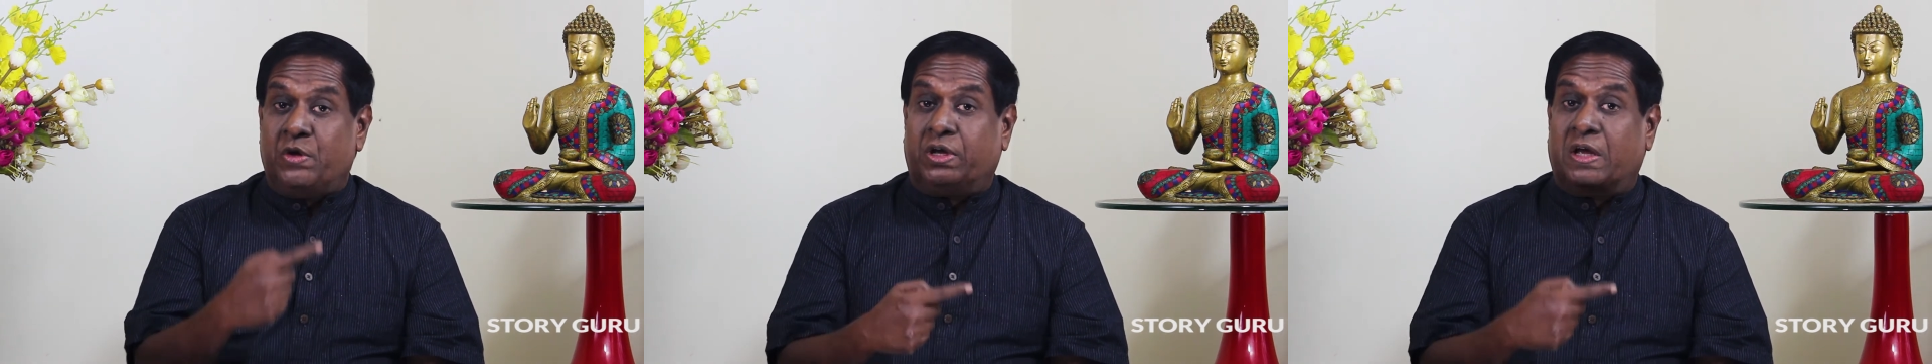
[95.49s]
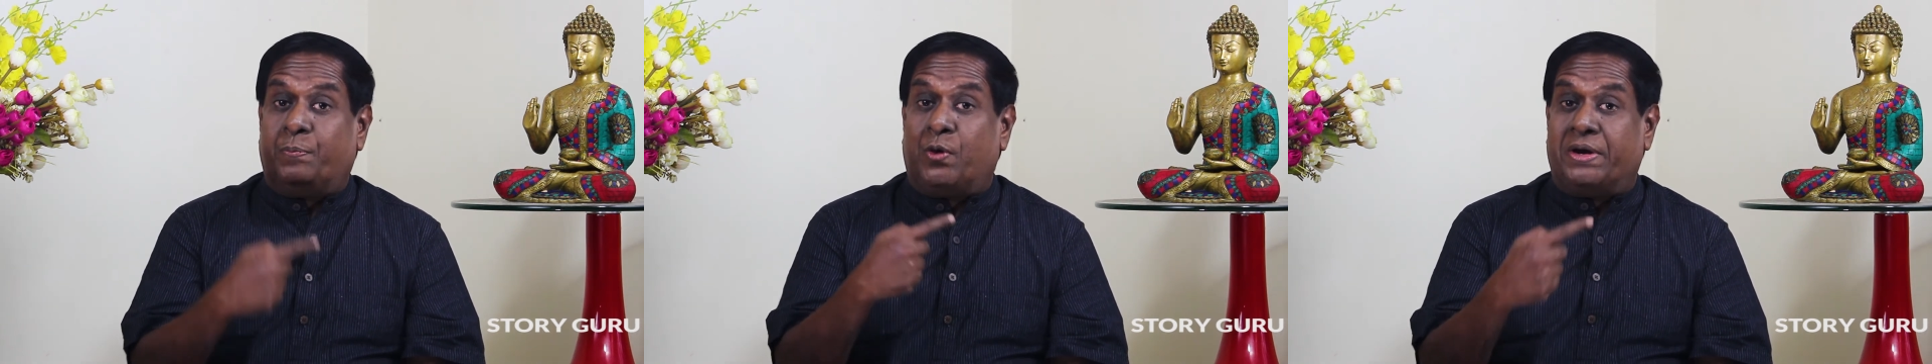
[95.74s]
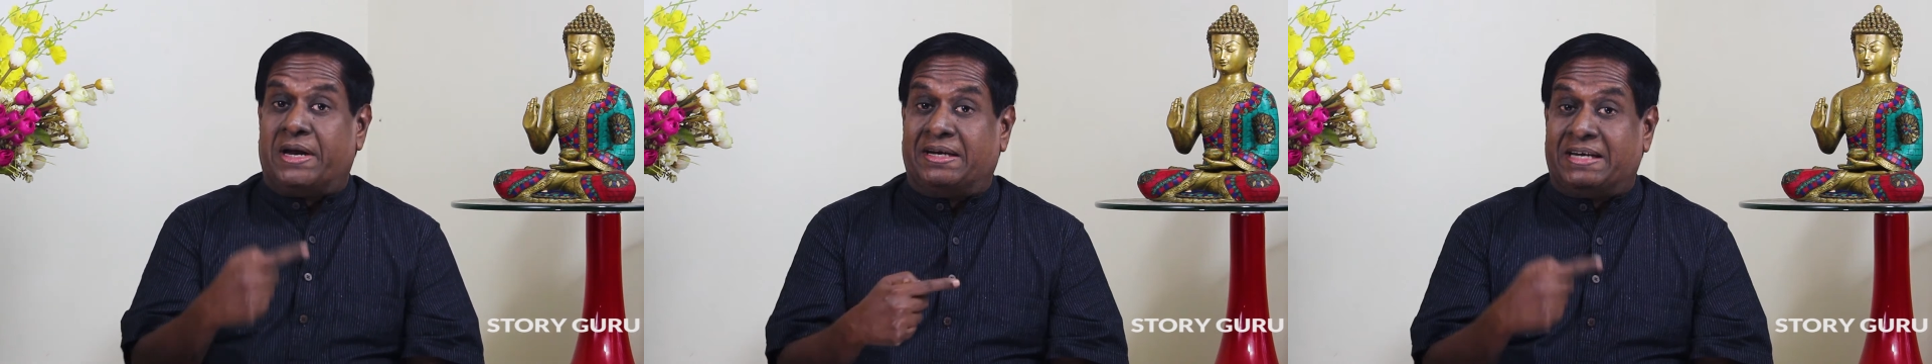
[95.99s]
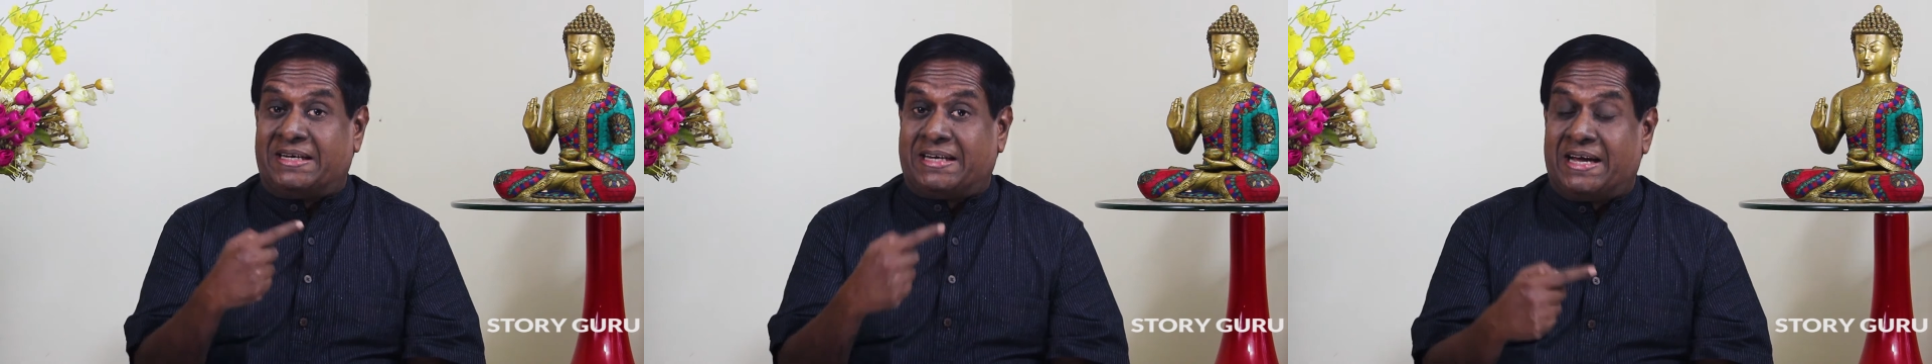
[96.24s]
you keep on
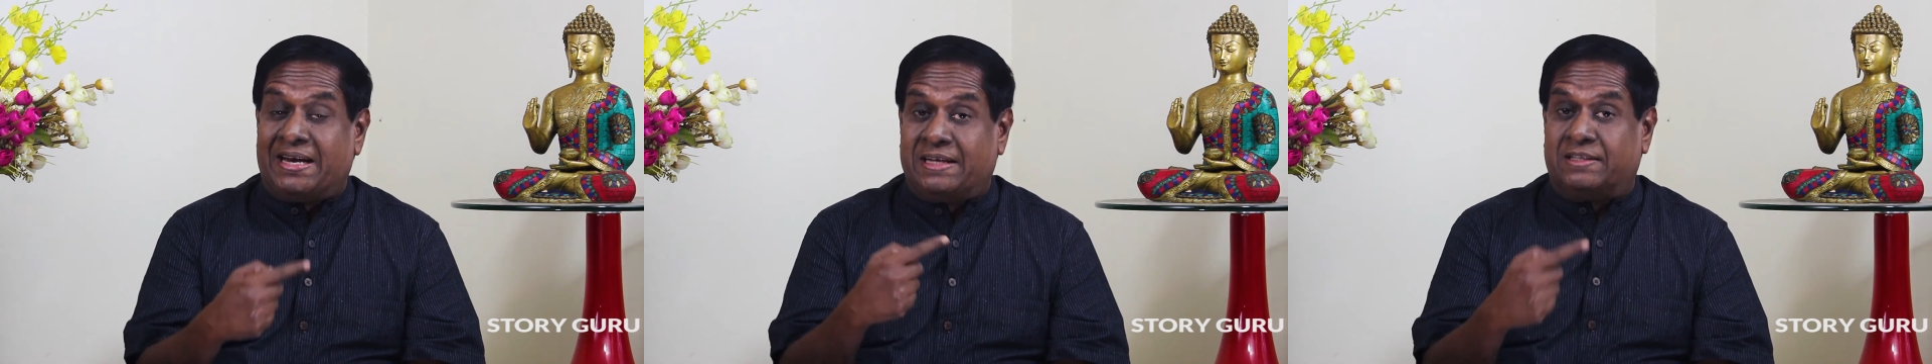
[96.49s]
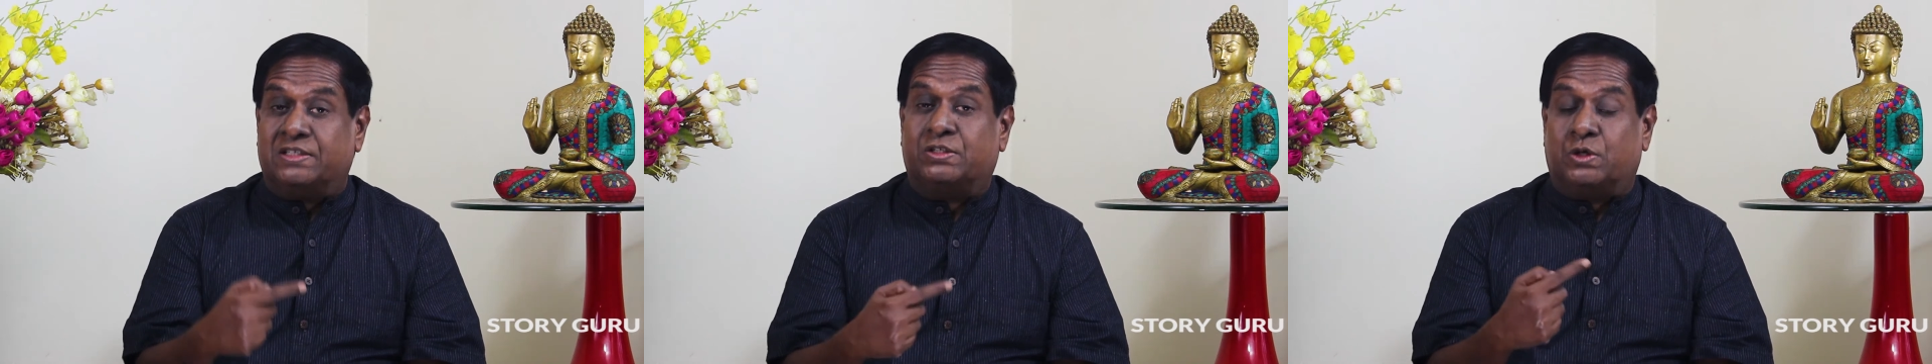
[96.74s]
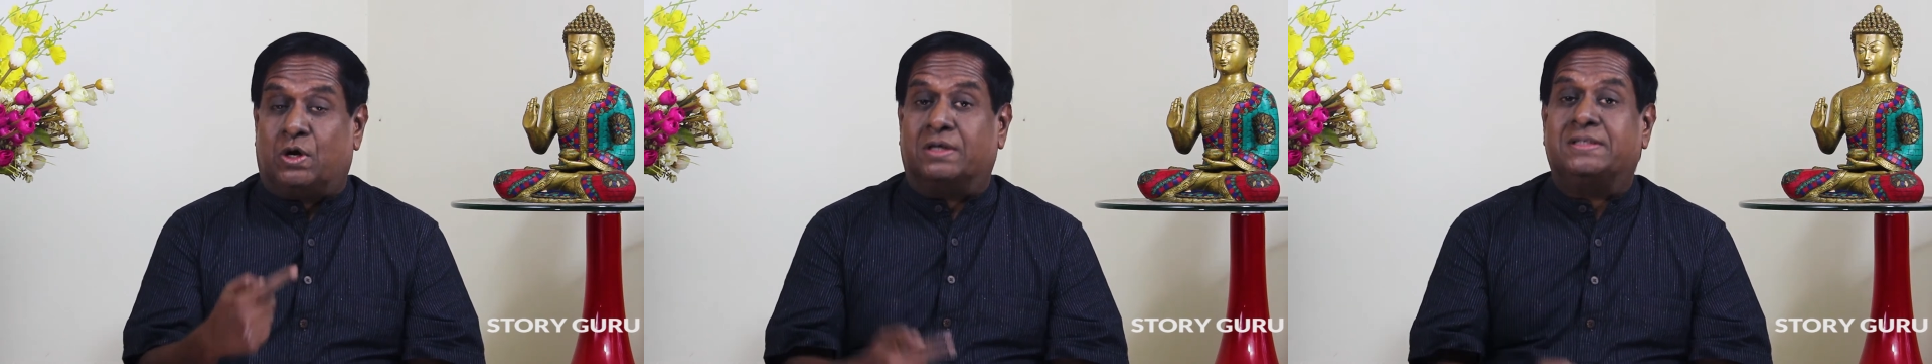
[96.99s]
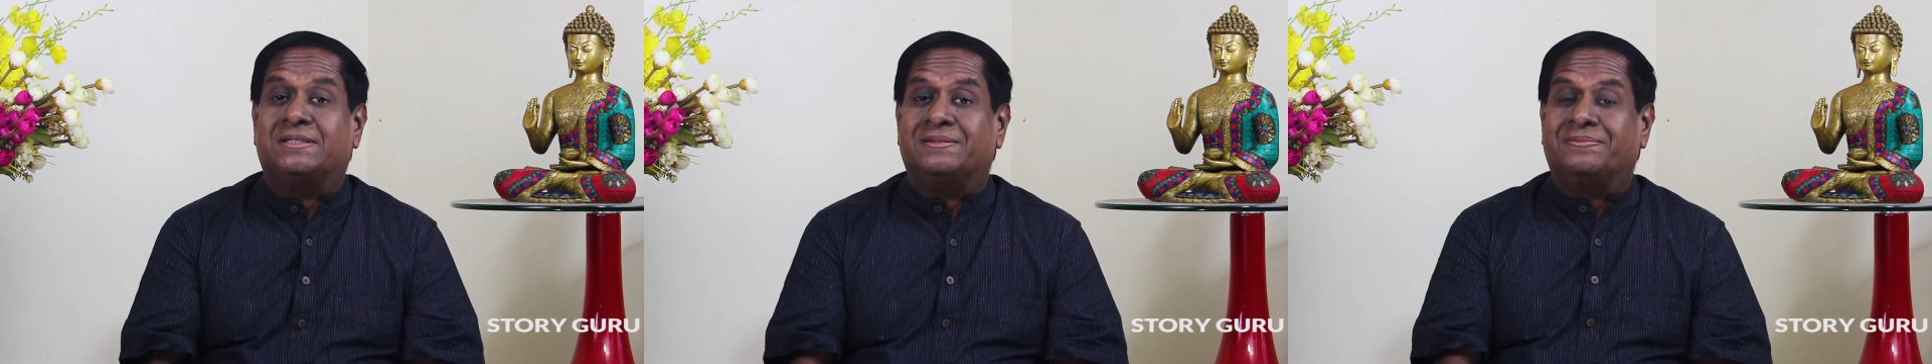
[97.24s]
entertaining these
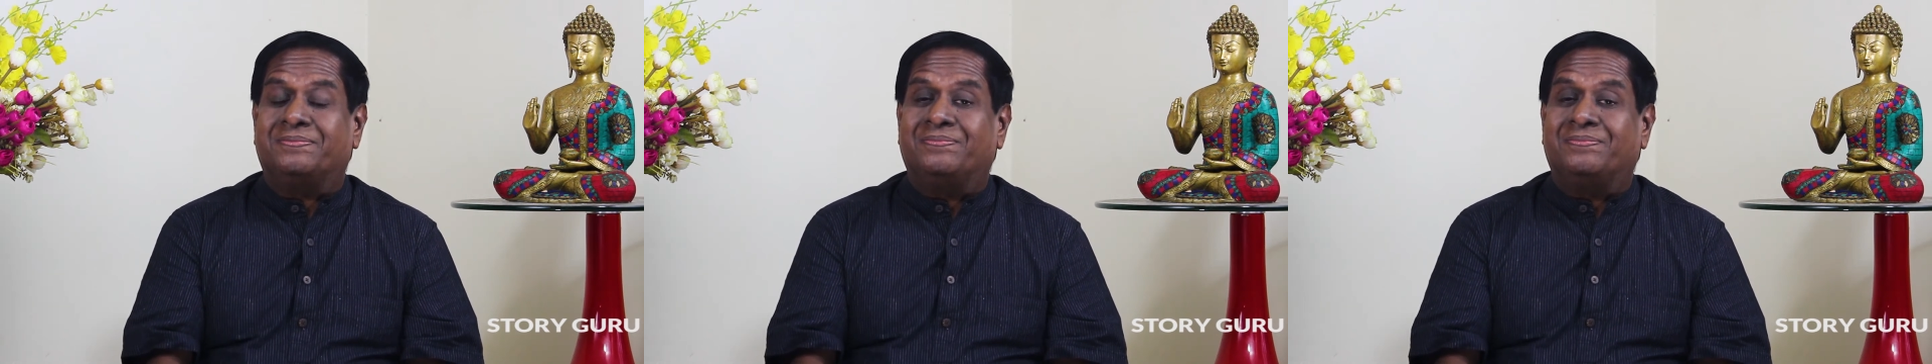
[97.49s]
thoughts,